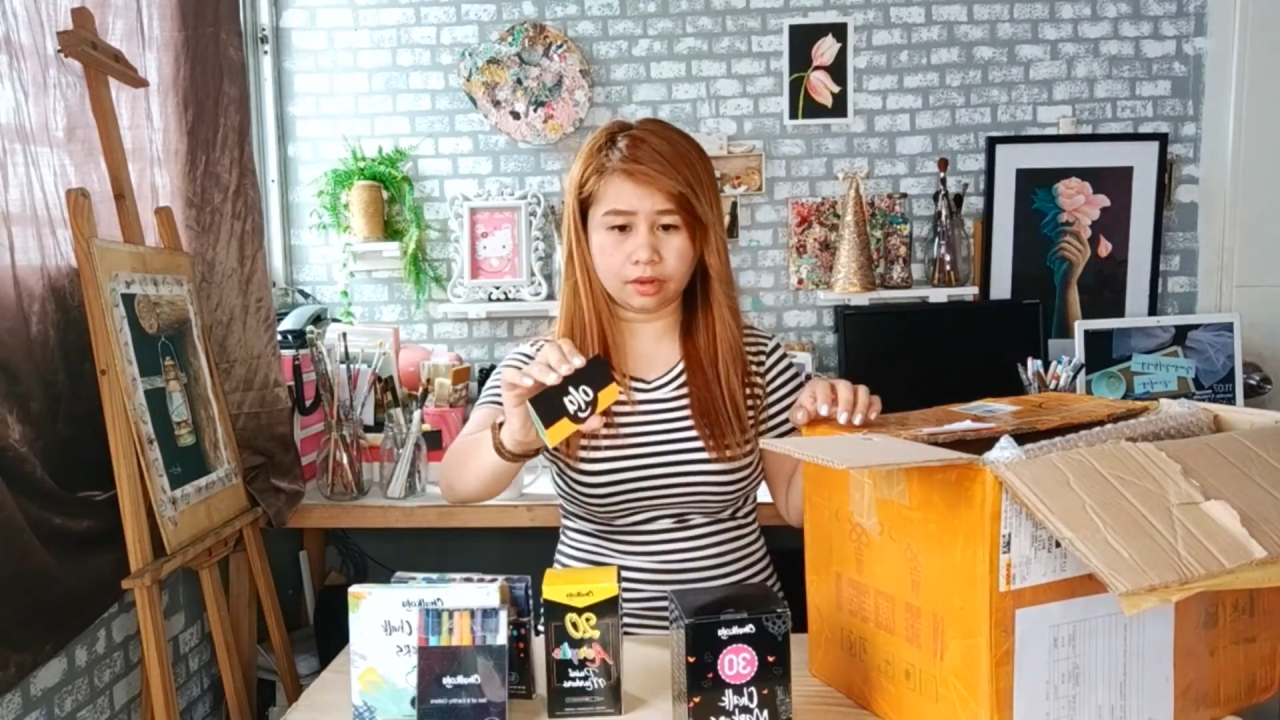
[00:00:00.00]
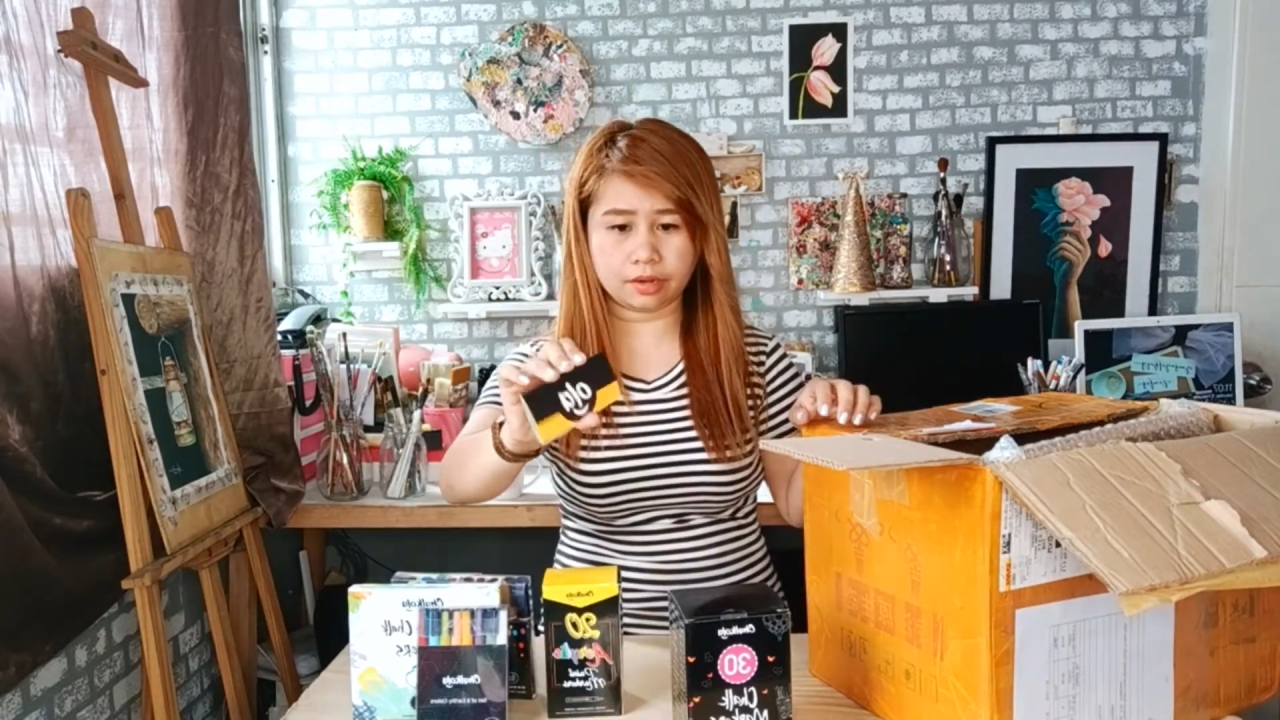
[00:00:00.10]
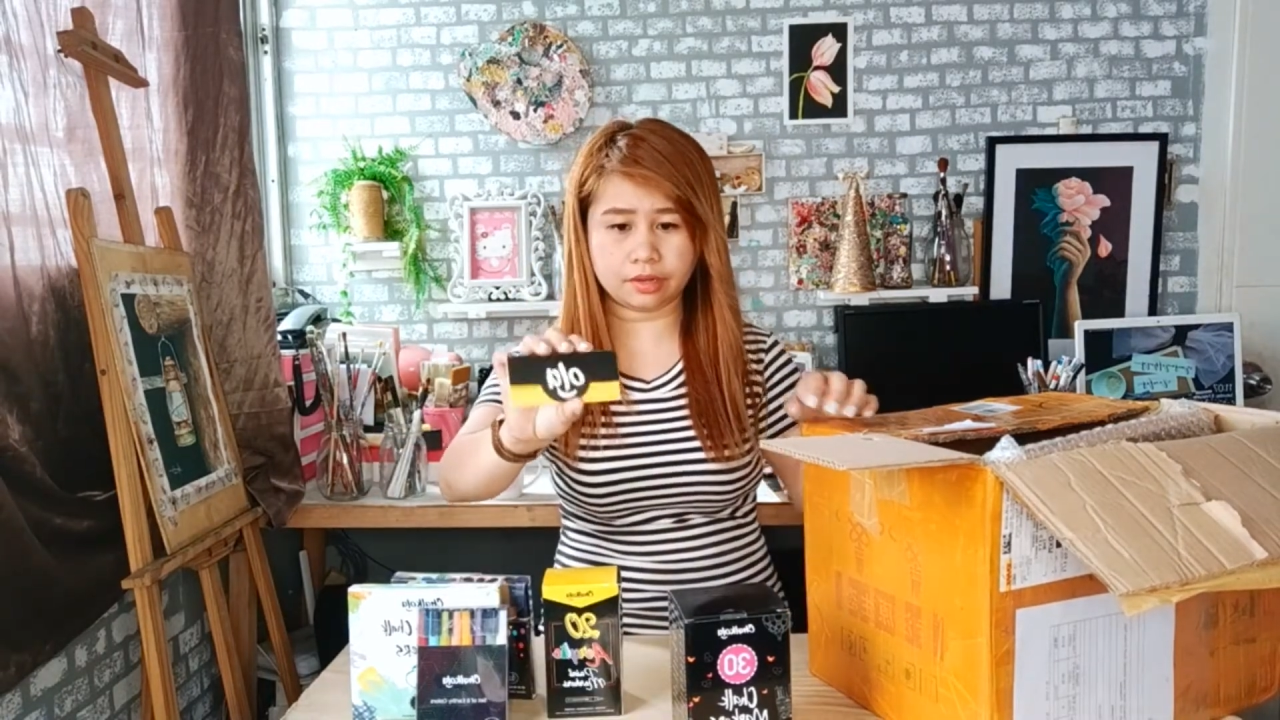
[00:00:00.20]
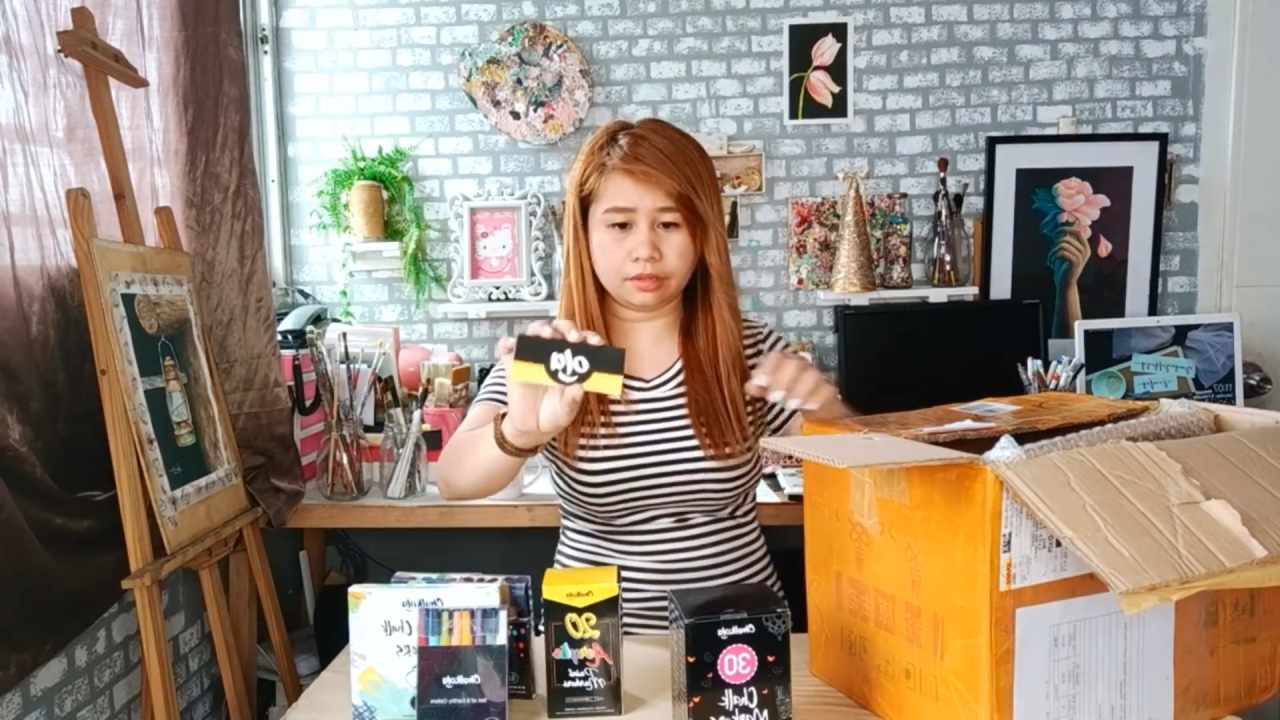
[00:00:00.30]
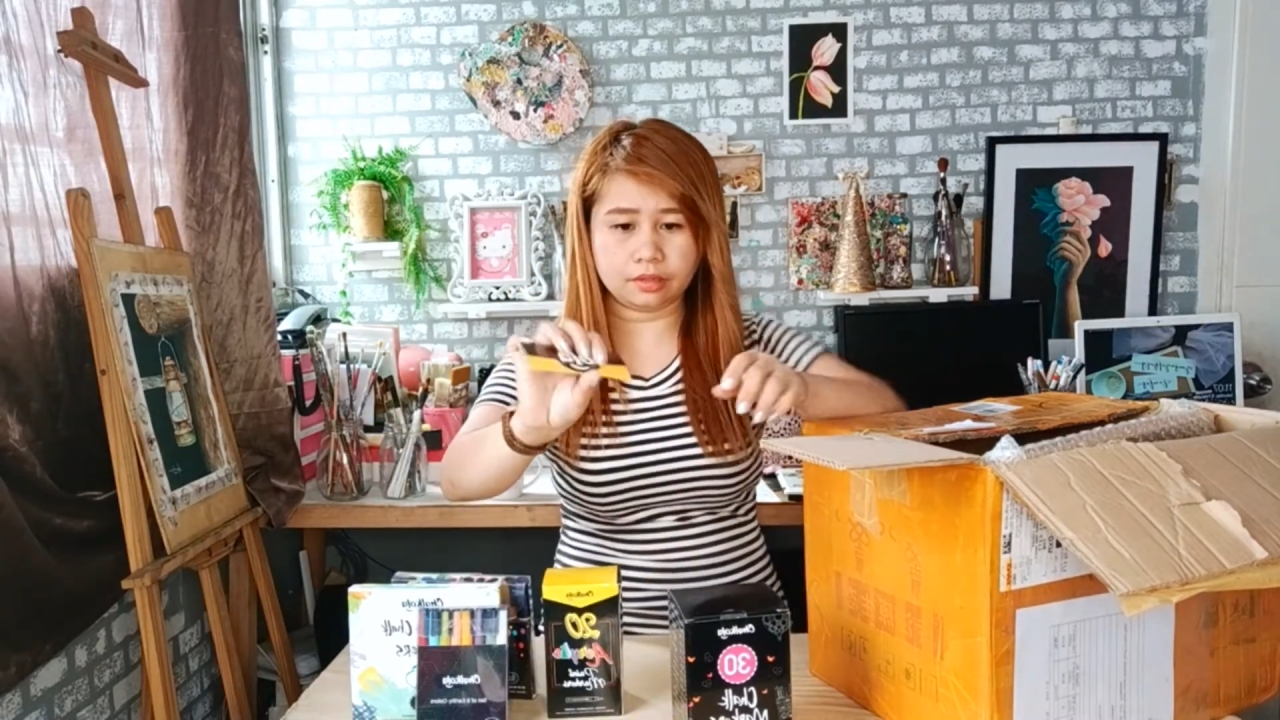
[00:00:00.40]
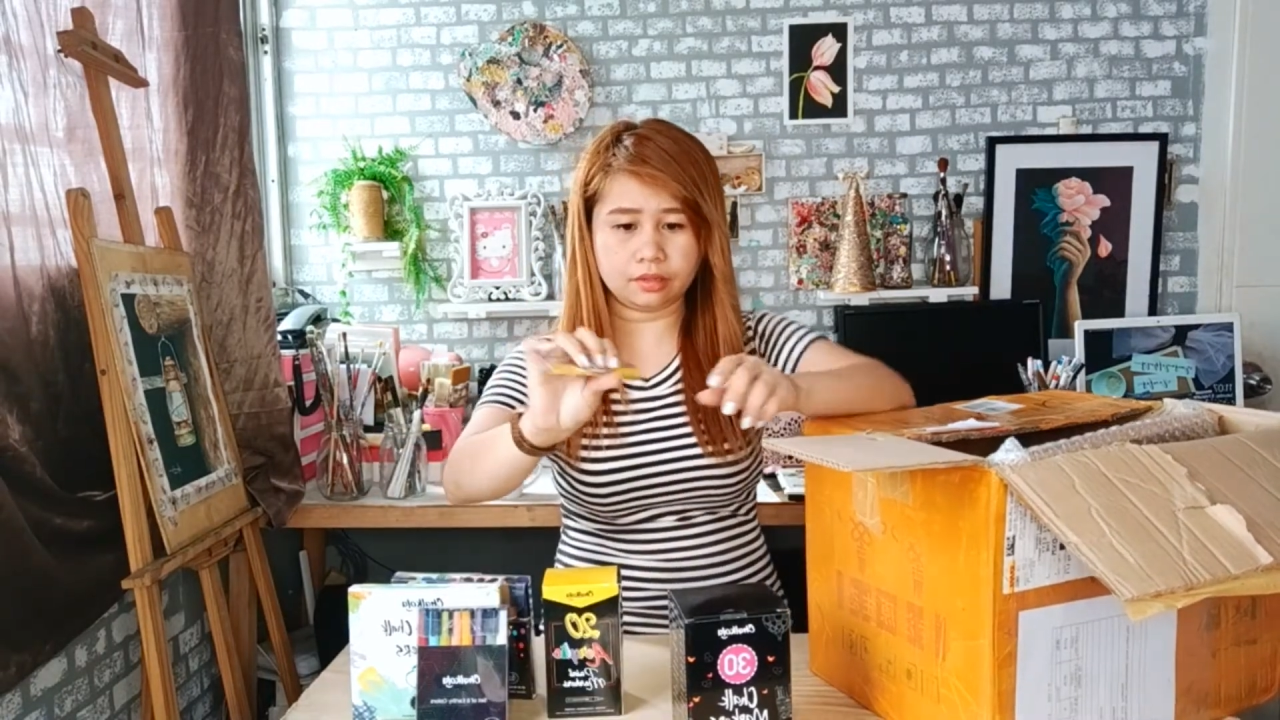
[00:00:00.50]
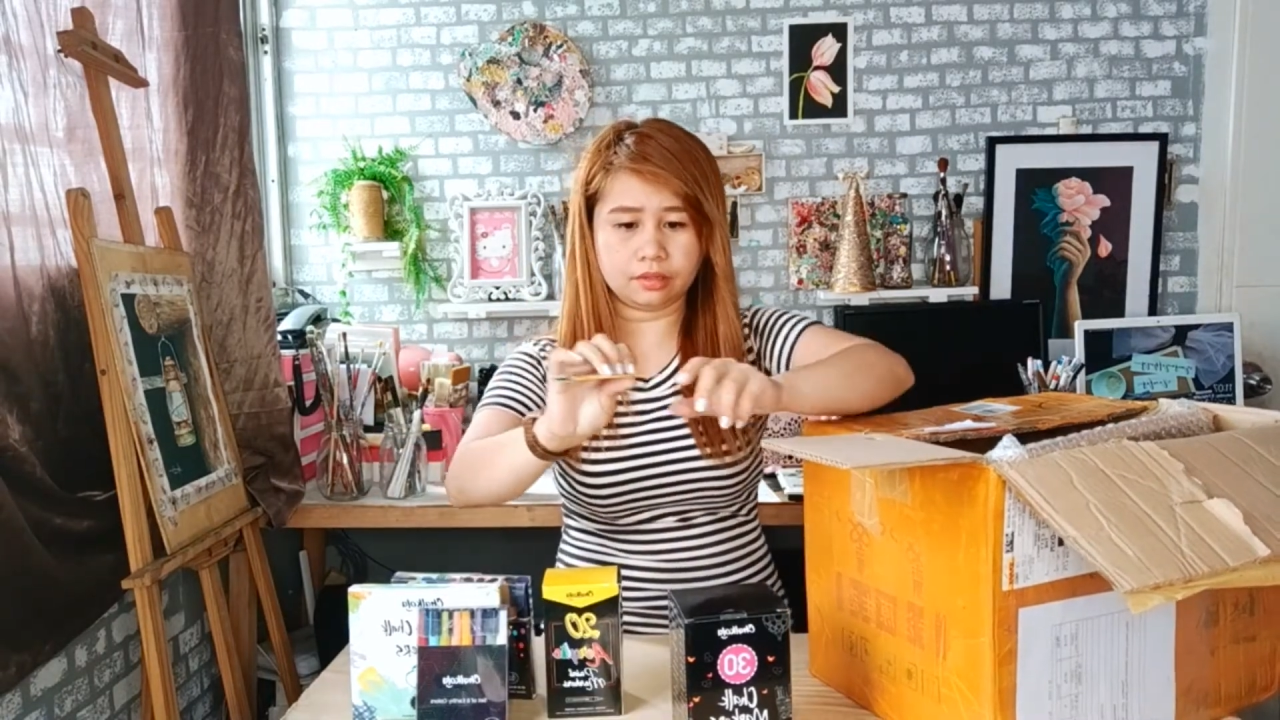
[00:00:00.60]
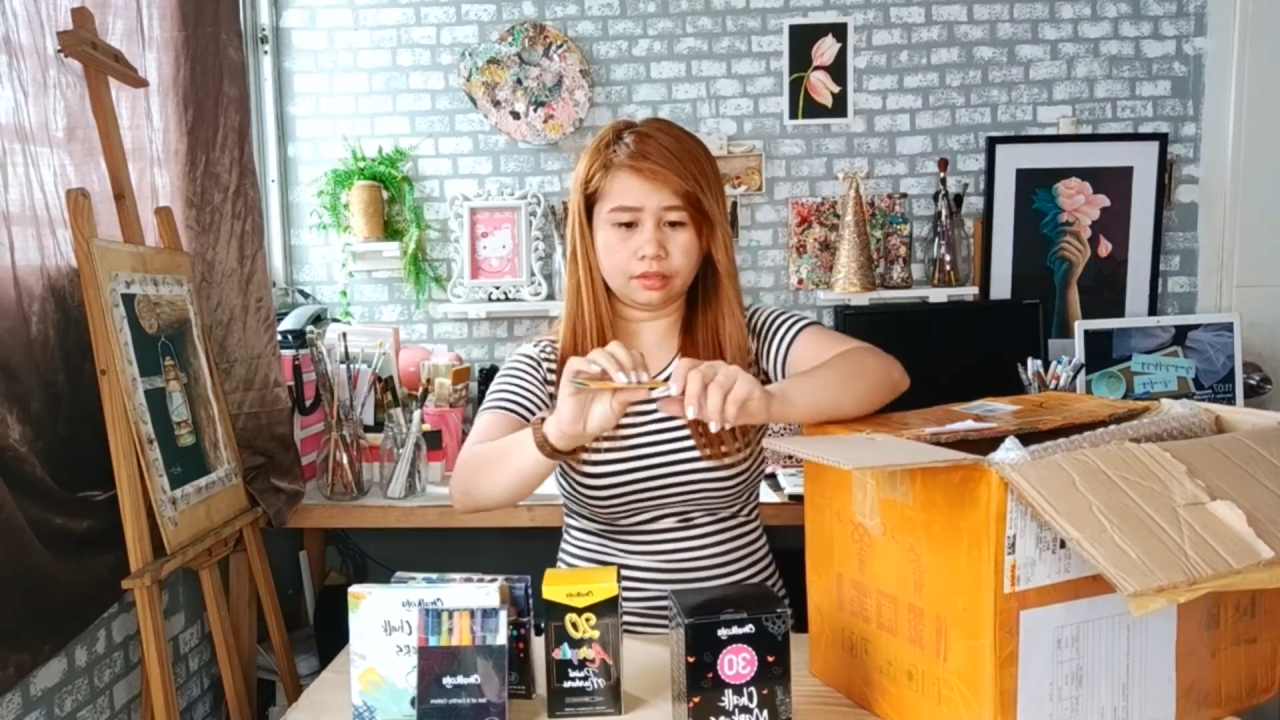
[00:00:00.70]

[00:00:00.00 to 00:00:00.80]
card.